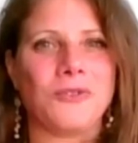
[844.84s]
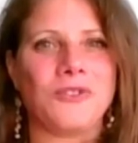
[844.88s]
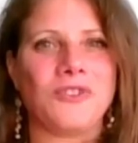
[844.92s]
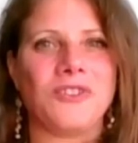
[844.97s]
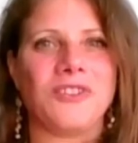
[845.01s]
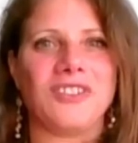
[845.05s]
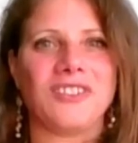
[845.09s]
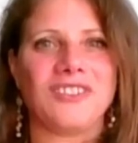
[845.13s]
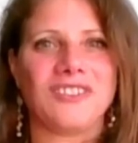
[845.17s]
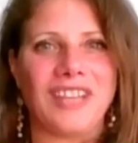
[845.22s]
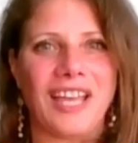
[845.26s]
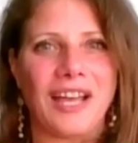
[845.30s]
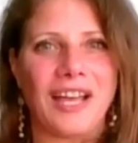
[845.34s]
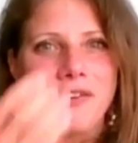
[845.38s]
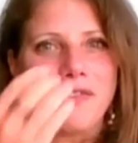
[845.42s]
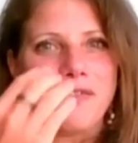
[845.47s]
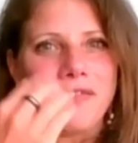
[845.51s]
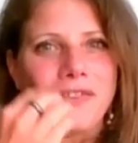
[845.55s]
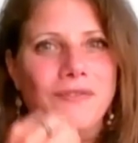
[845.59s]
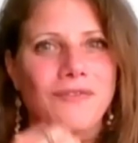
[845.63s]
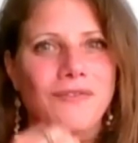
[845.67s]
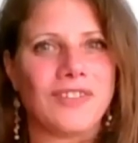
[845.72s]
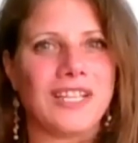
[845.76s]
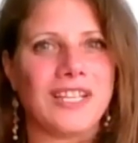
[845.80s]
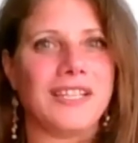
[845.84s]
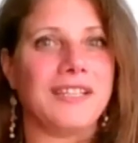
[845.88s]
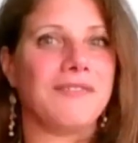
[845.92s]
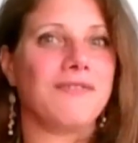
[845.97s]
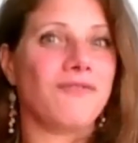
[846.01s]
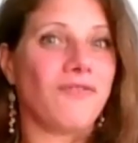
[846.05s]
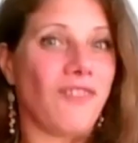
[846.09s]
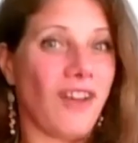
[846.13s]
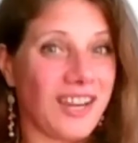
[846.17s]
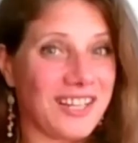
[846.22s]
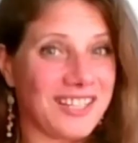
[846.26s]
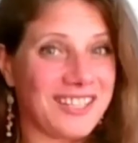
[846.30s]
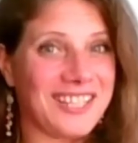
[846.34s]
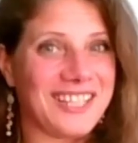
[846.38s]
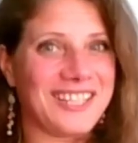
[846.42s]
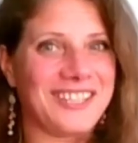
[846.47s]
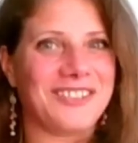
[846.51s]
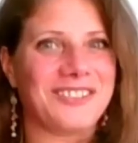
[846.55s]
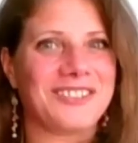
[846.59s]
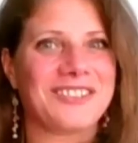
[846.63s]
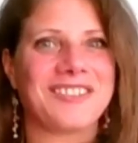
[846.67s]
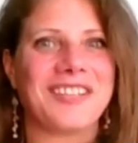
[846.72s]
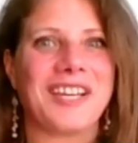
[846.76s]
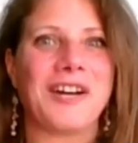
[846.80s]
to yourself and really finding
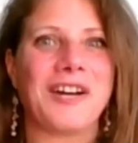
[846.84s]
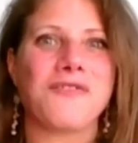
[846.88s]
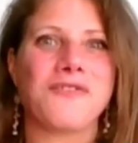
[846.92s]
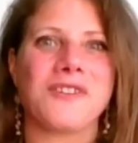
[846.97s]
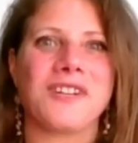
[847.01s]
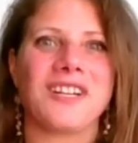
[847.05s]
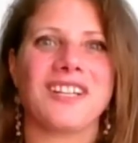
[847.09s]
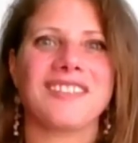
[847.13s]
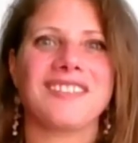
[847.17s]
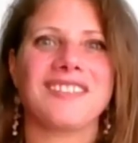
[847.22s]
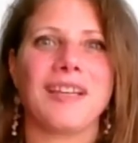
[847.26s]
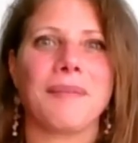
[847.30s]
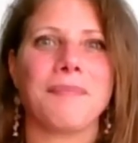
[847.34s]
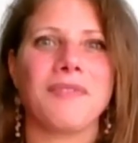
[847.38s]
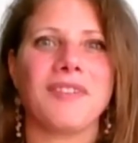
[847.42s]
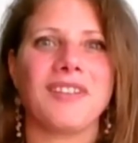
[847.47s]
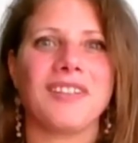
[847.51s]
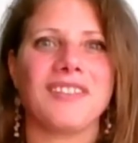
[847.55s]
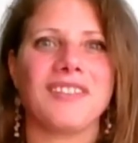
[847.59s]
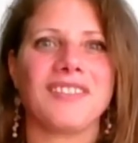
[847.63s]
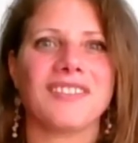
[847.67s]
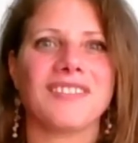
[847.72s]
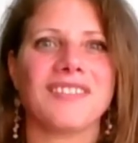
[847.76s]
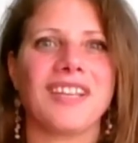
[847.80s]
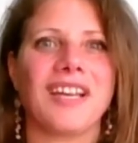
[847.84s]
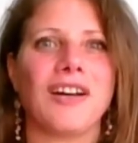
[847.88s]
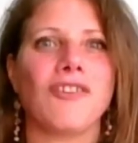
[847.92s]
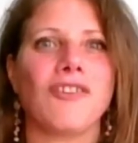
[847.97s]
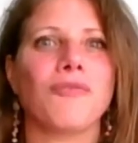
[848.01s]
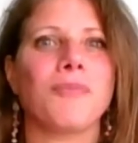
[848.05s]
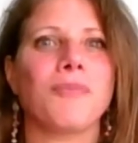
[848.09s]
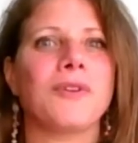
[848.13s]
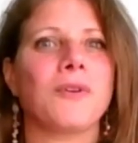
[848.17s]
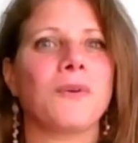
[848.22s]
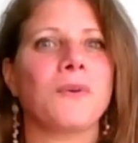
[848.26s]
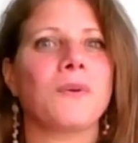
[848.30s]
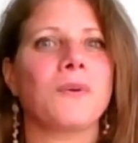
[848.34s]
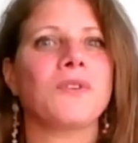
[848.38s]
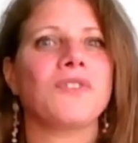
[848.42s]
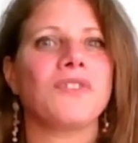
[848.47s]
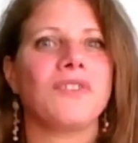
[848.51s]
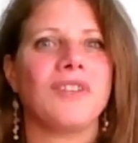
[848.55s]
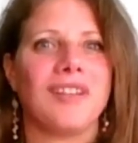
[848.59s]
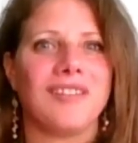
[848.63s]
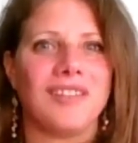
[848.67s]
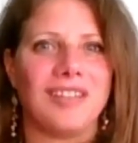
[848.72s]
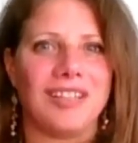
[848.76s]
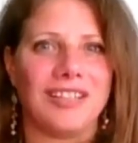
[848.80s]
yourself or accepting yourself, but also
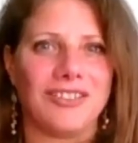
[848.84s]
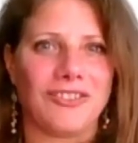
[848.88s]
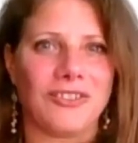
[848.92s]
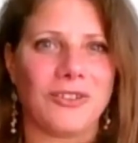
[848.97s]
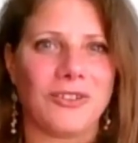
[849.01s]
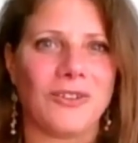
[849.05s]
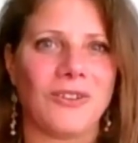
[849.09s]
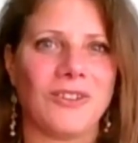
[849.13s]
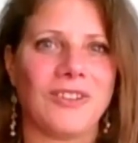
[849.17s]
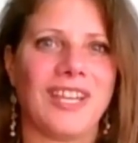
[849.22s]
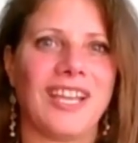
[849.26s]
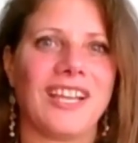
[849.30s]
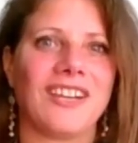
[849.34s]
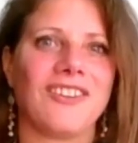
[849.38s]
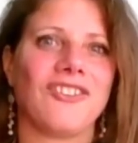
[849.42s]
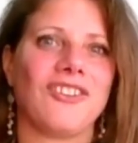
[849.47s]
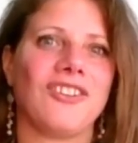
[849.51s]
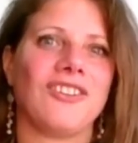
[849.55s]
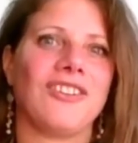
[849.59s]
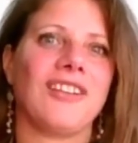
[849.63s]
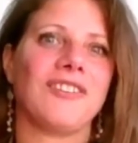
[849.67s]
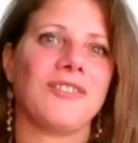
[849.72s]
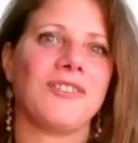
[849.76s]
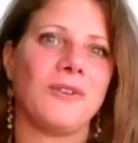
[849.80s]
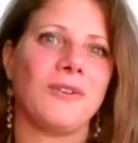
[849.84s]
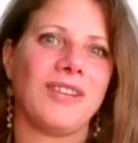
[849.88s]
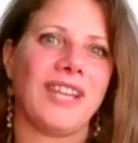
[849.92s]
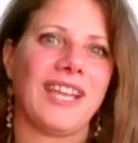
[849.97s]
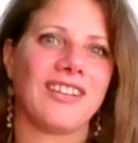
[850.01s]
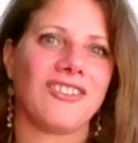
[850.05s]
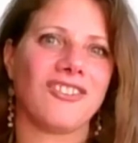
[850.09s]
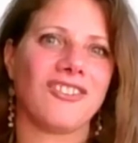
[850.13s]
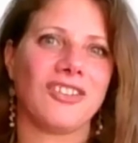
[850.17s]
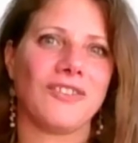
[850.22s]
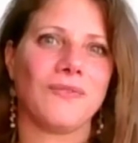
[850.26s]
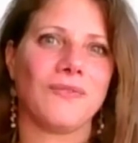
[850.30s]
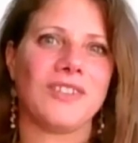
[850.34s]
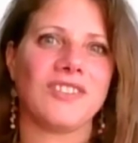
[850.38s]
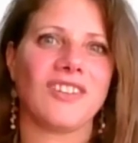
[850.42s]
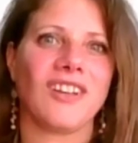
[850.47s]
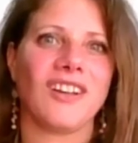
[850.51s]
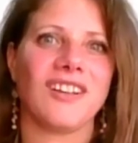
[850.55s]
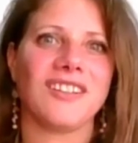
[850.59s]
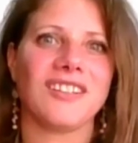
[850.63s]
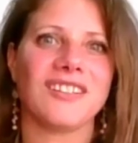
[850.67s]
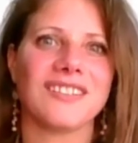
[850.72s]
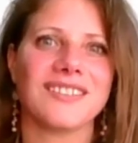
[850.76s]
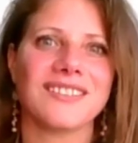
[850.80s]
that interconnection, that connection with
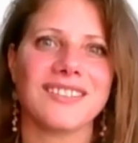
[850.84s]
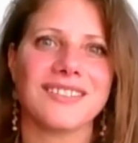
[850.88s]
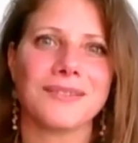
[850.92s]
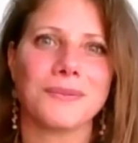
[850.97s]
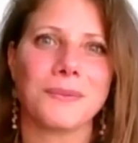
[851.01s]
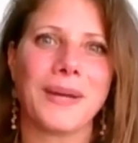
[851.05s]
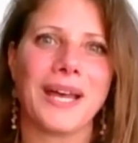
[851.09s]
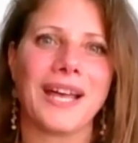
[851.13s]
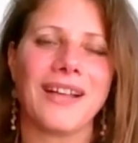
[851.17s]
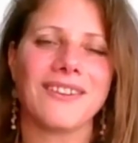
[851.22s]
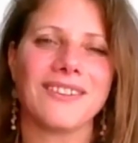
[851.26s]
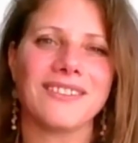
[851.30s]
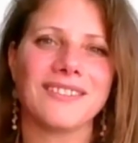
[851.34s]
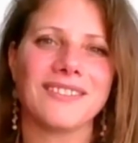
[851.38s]
others as well.